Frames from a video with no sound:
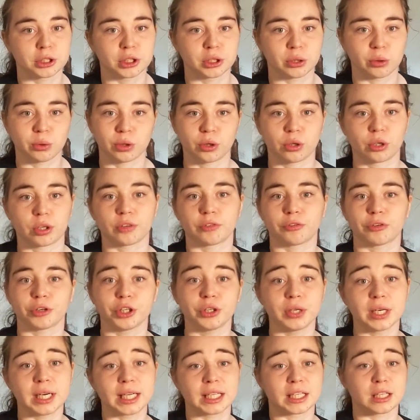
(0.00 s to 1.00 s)
So in order for
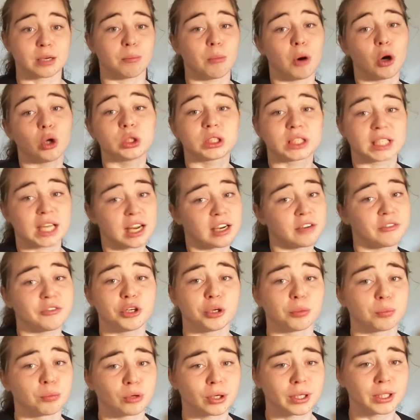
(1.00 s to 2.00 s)
you to get the most out of
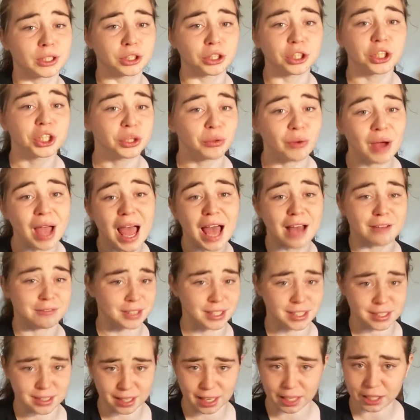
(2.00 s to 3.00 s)
your printer, you
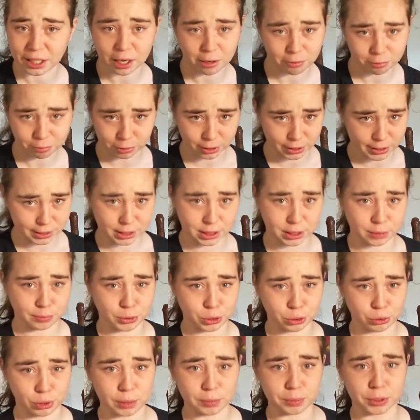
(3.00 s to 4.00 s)
have to sign up for this
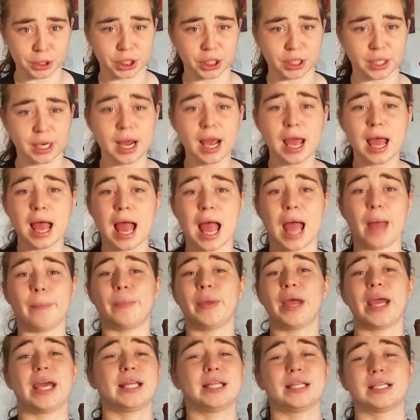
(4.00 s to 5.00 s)
subscription
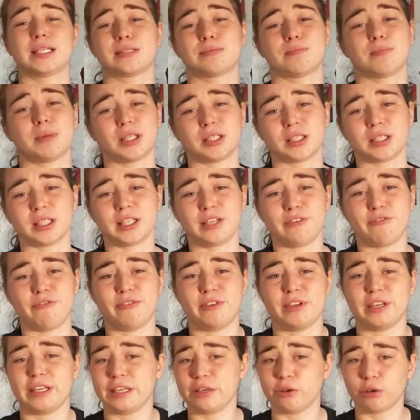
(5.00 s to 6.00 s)
and pay this monthly
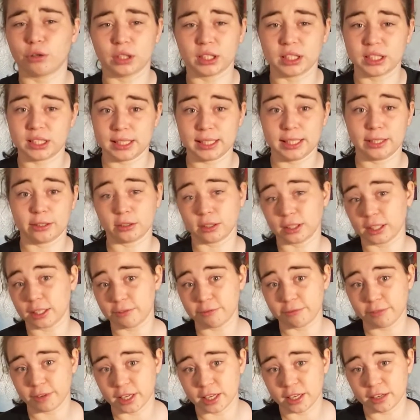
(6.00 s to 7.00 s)
fee or this
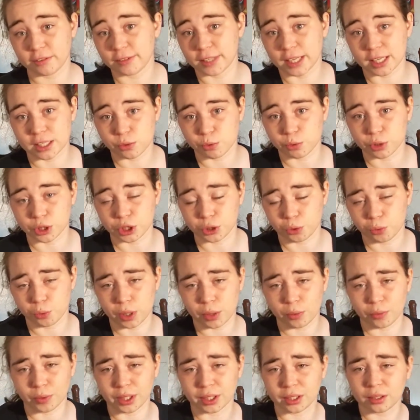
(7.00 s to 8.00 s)
yearly fee if that's what you
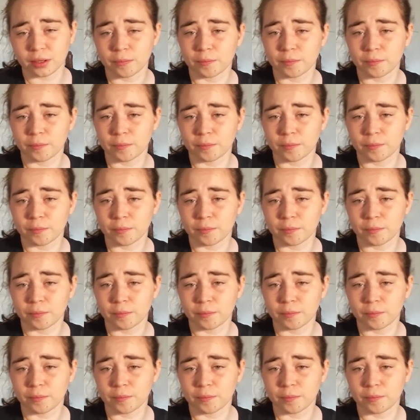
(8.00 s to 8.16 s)
went with.